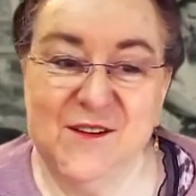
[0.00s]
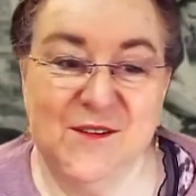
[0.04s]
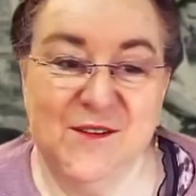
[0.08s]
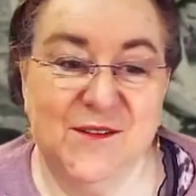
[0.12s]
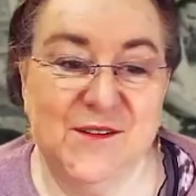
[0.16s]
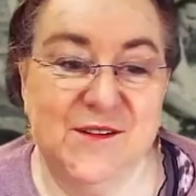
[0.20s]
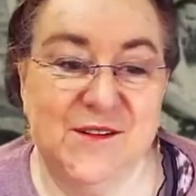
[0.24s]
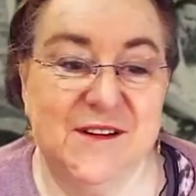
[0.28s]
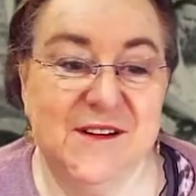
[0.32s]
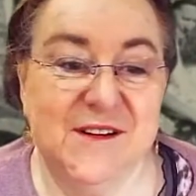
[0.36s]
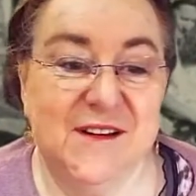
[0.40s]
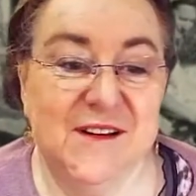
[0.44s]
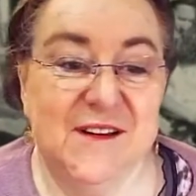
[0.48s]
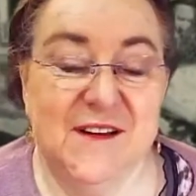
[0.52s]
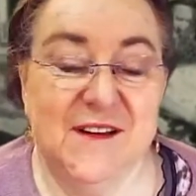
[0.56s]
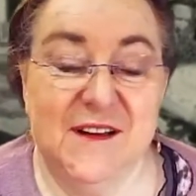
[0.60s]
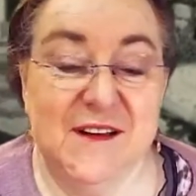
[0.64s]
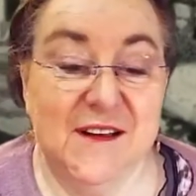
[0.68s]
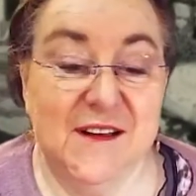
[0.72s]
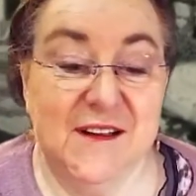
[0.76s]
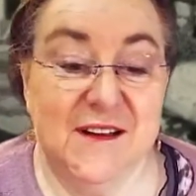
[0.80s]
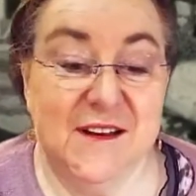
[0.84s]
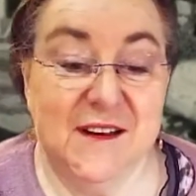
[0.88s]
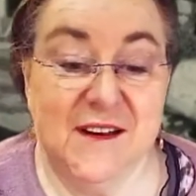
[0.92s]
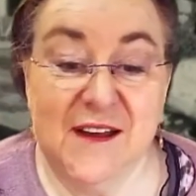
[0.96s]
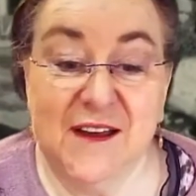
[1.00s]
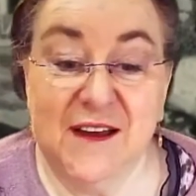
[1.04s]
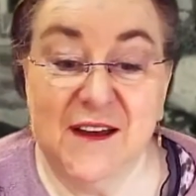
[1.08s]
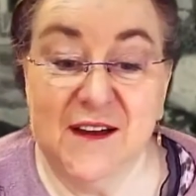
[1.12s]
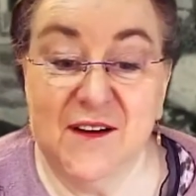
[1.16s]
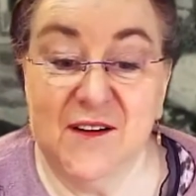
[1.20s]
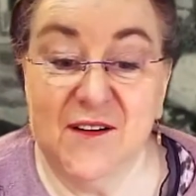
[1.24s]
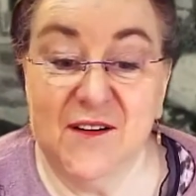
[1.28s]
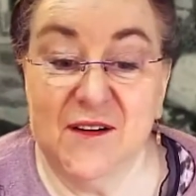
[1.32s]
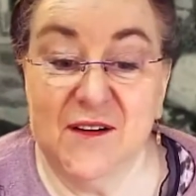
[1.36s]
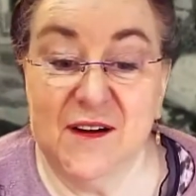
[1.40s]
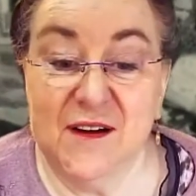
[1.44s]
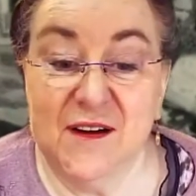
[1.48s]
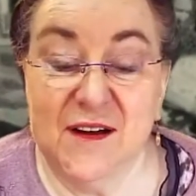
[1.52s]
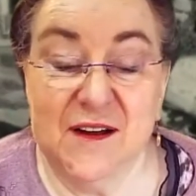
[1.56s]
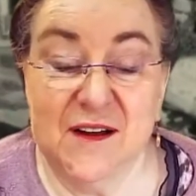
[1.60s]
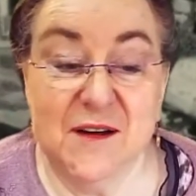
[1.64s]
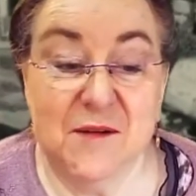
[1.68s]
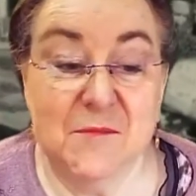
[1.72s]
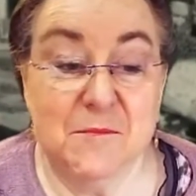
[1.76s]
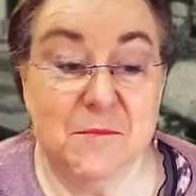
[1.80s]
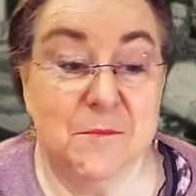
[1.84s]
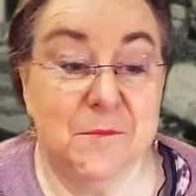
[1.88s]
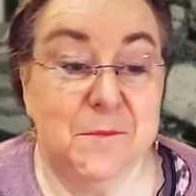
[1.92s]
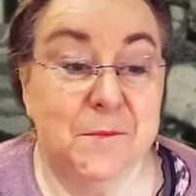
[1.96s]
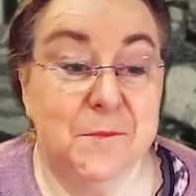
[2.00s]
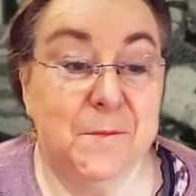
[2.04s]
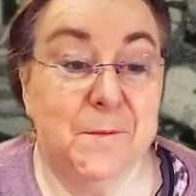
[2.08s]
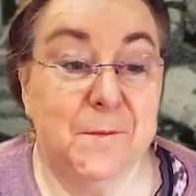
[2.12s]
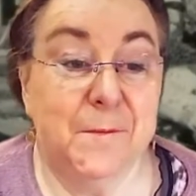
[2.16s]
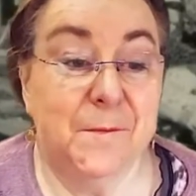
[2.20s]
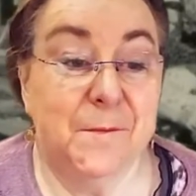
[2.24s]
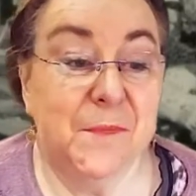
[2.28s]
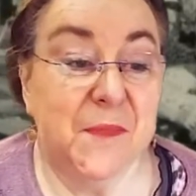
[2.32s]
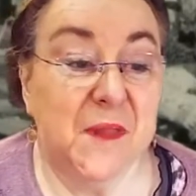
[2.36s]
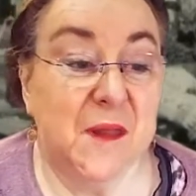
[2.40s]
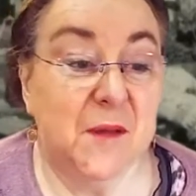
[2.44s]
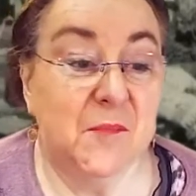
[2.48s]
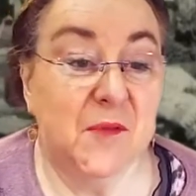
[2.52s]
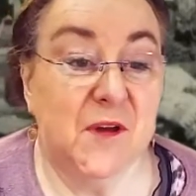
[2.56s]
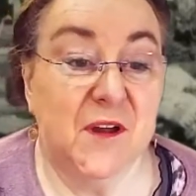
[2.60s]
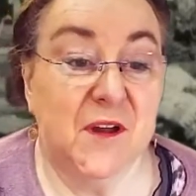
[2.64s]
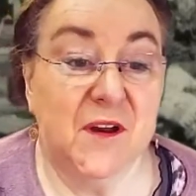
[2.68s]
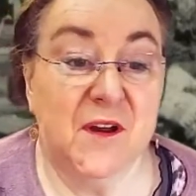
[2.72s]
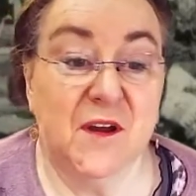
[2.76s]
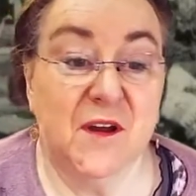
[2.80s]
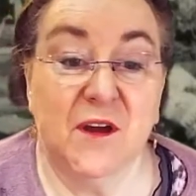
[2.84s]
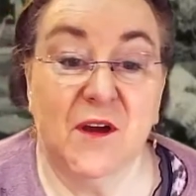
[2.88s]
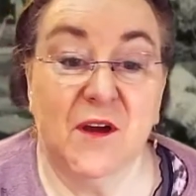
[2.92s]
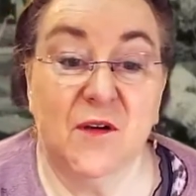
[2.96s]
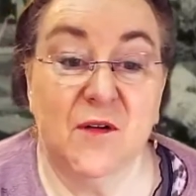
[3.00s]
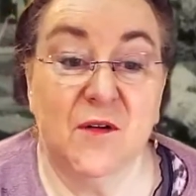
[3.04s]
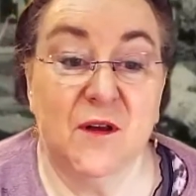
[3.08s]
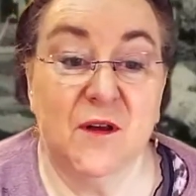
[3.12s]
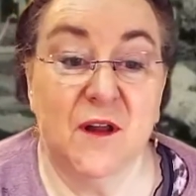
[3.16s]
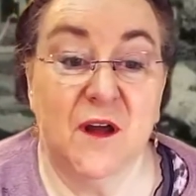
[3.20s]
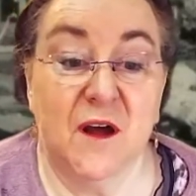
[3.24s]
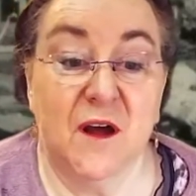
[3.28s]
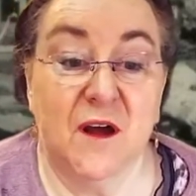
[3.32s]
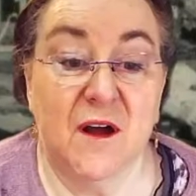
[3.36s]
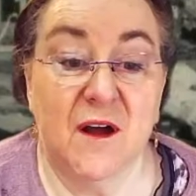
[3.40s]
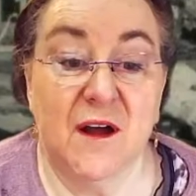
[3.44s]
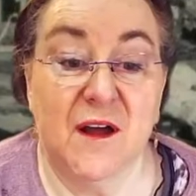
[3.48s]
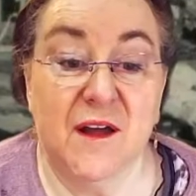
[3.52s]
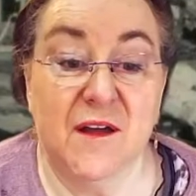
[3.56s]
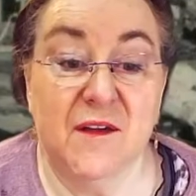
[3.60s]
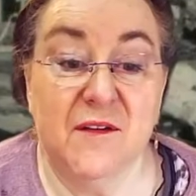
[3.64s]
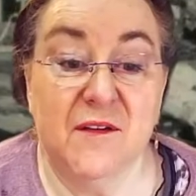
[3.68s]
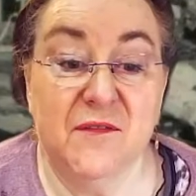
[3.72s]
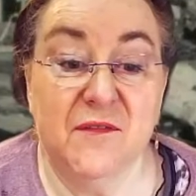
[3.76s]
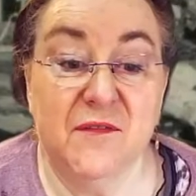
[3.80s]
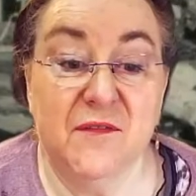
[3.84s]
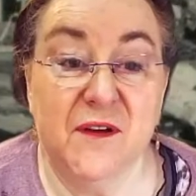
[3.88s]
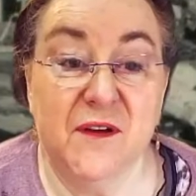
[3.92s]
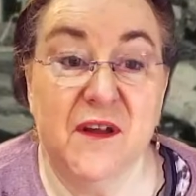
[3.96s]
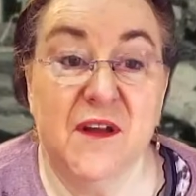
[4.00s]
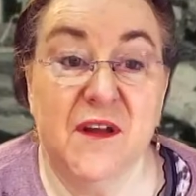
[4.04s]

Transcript: good. Now I'm gonna go live.